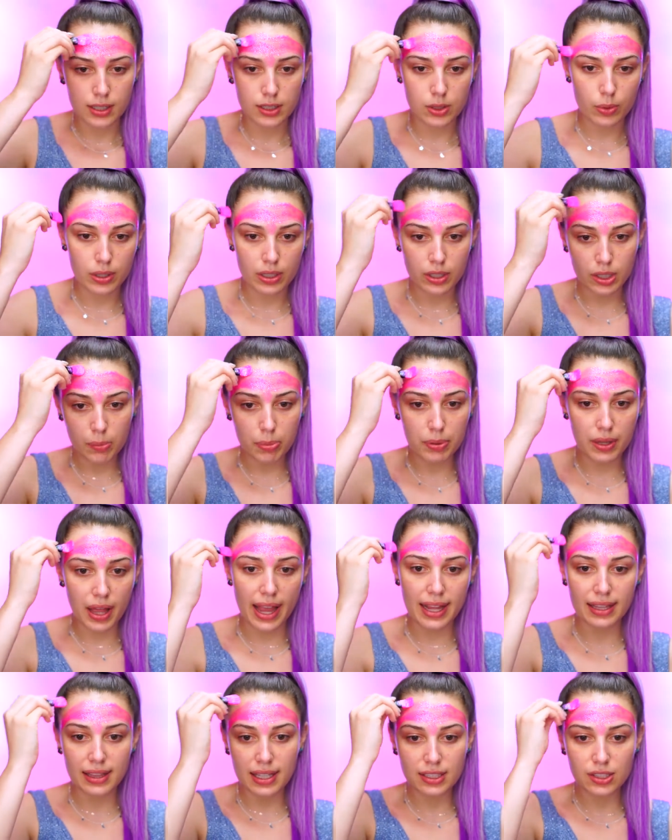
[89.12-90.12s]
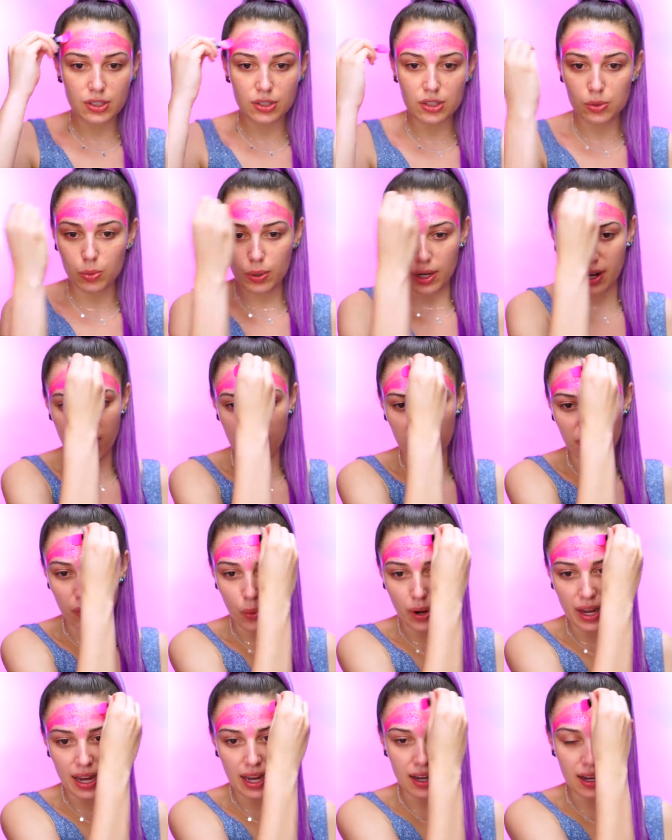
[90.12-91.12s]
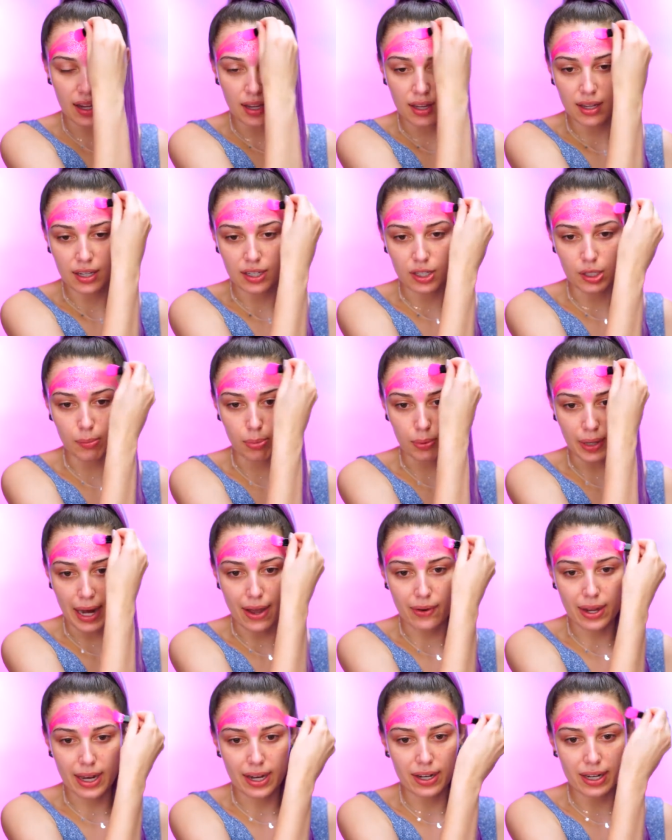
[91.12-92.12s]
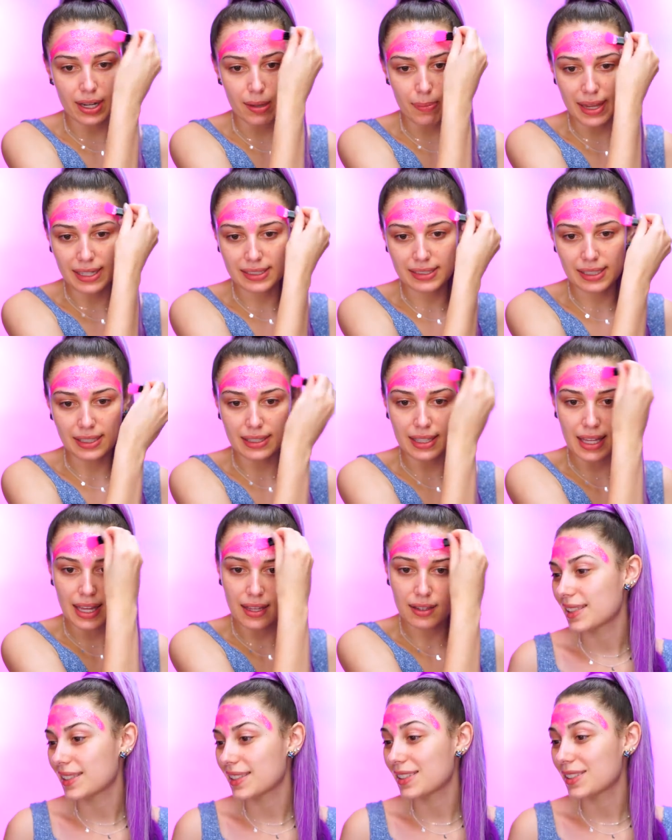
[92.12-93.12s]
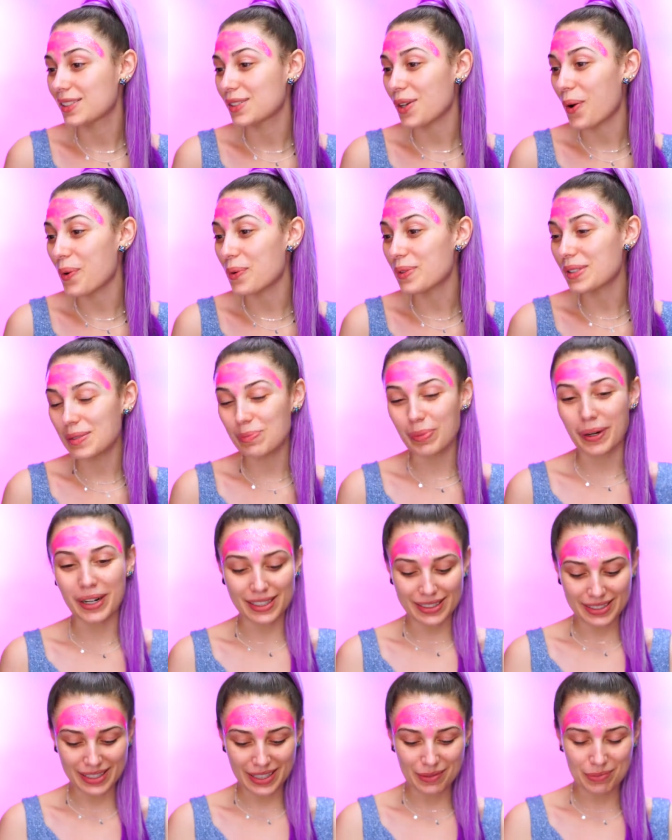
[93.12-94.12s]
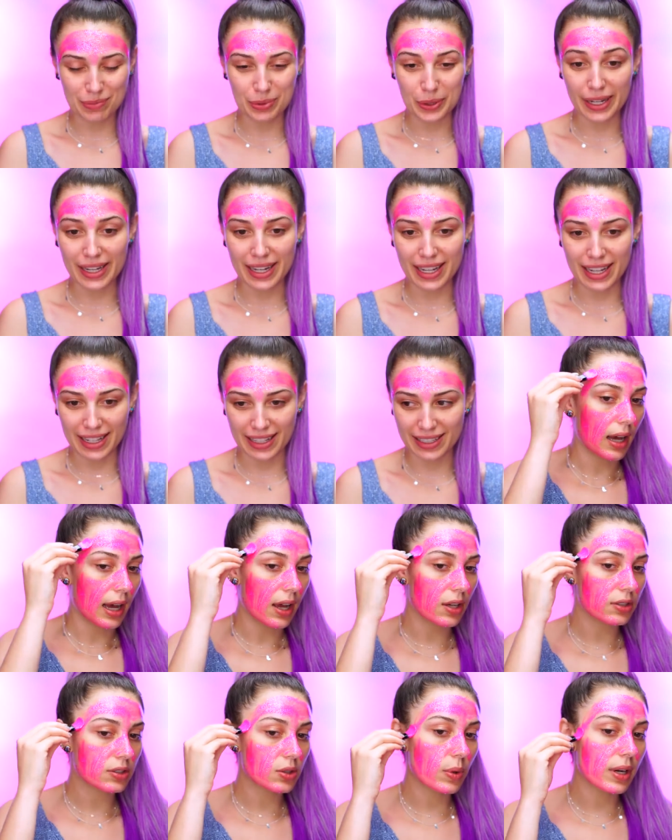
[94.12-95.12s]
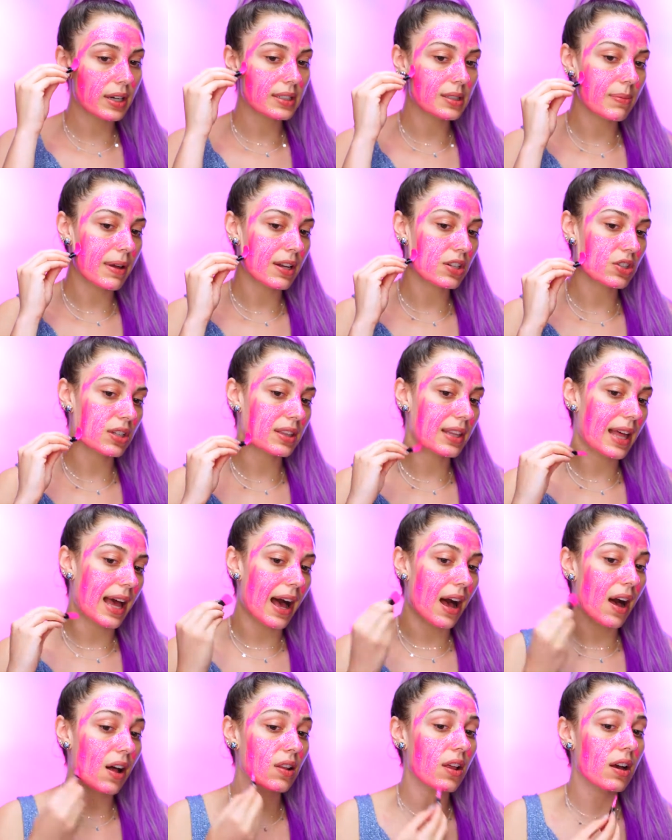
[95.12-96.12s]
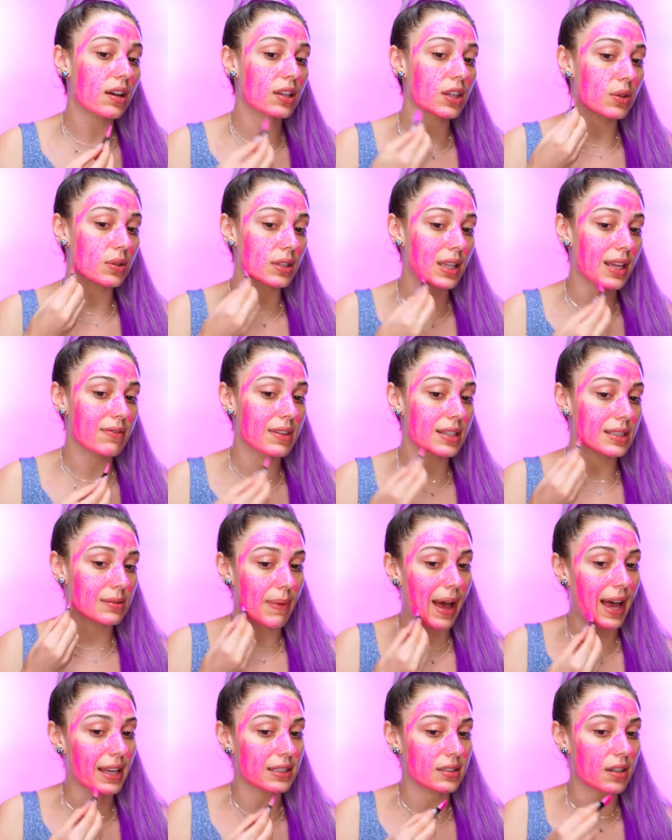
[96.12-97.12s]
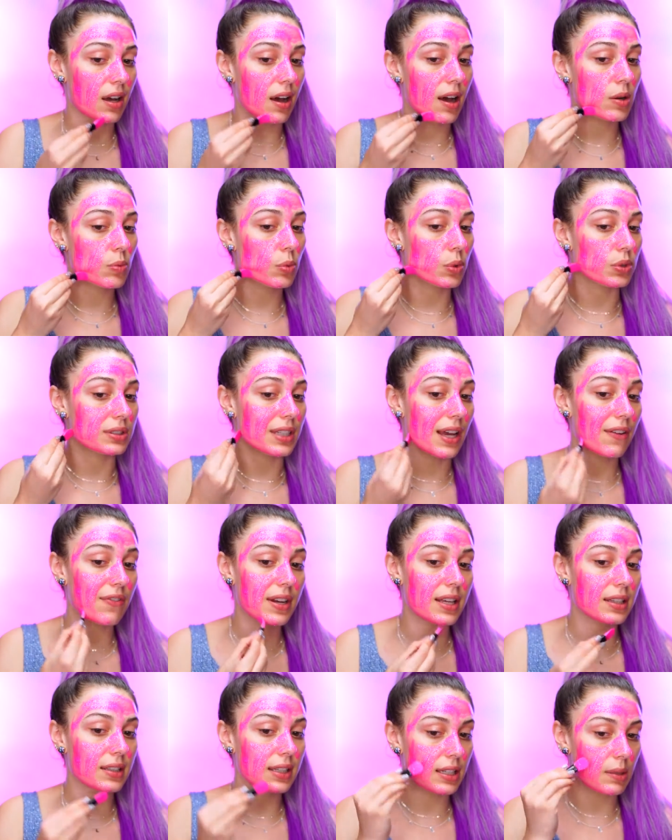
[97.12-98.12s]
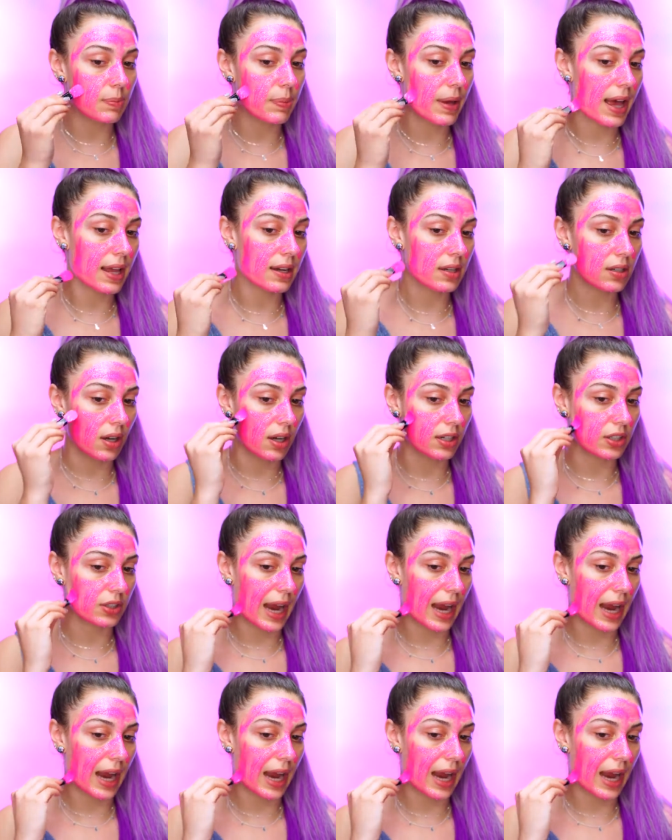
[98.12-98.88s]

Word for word: So when you're applying this, you just wanna avoid your brow area basically. So sparkly and pretty. I also wanted to mention that how long you leave this mask on will definitely depend on your